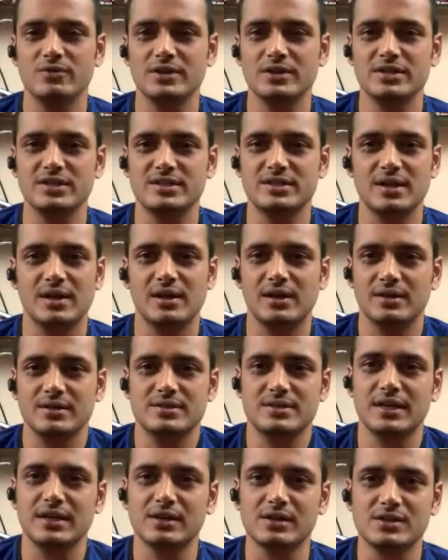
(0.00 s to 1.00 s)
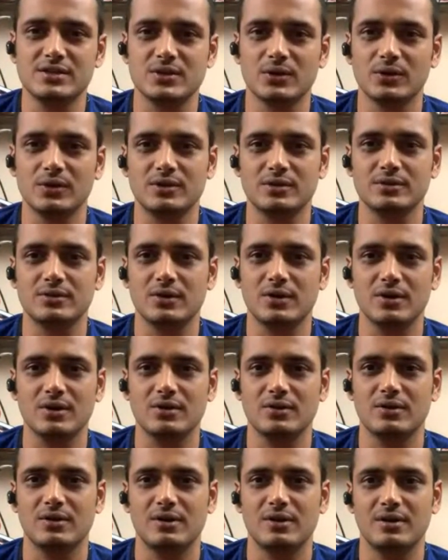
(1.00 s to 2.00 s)
not even a single soul to
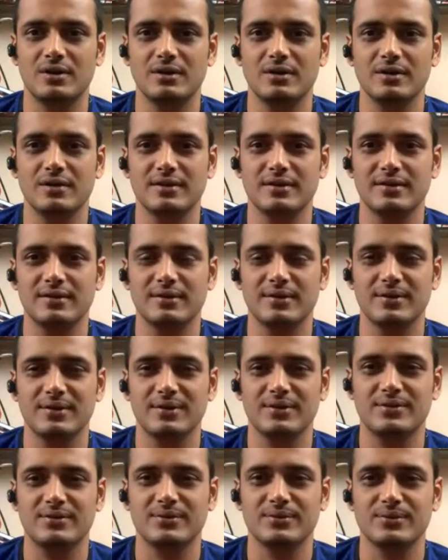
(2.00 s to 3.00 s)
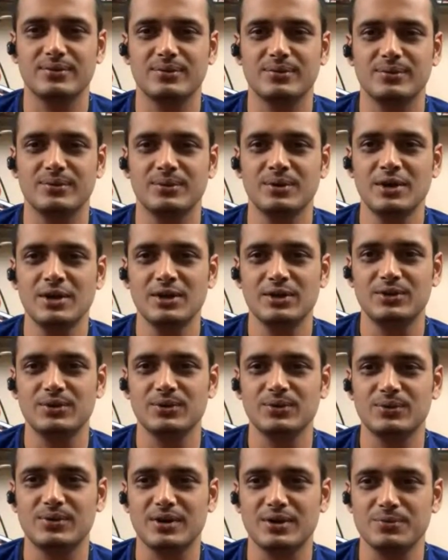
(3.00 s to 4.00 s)
talk or uh, to
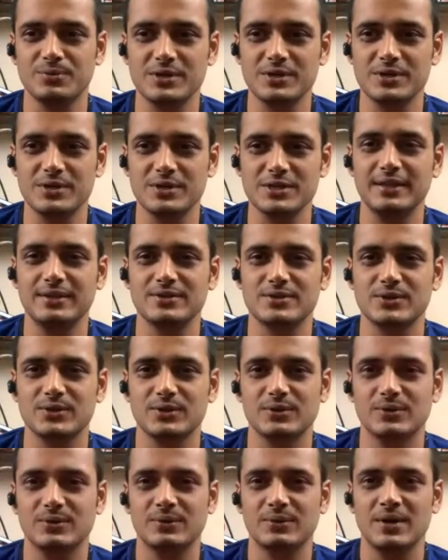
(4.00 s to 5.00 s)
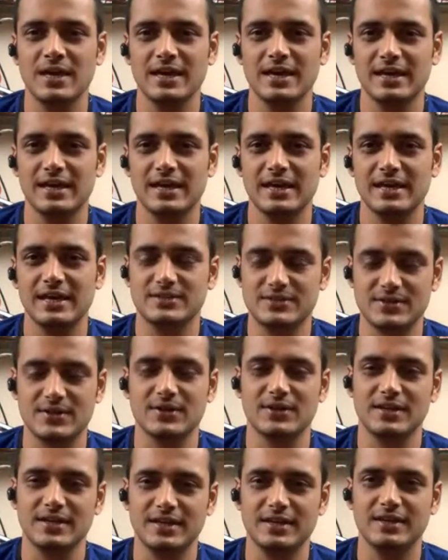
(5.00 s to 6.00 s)
to converse with so it's it's
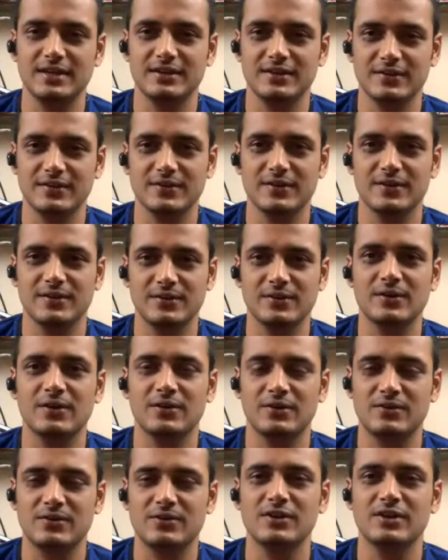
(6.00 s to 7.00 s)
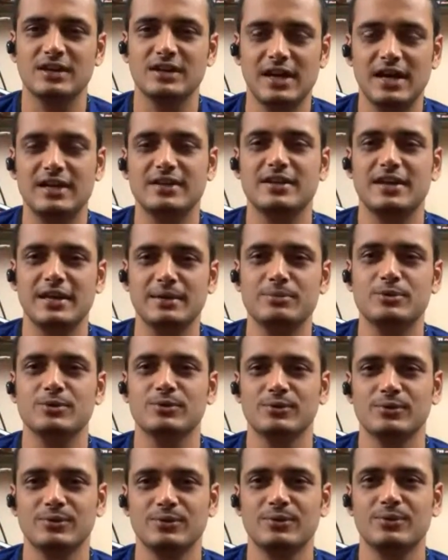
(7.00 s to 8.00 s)
really a really hard game
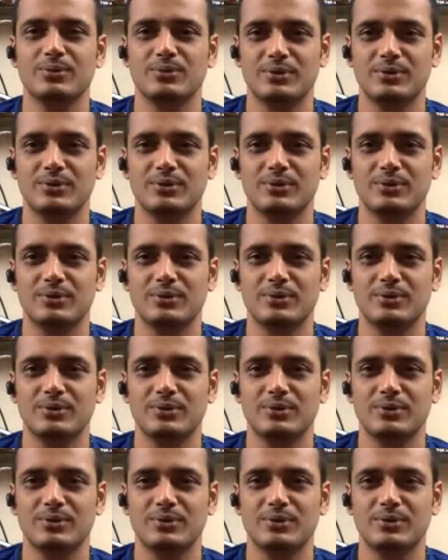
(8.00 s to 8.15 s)
to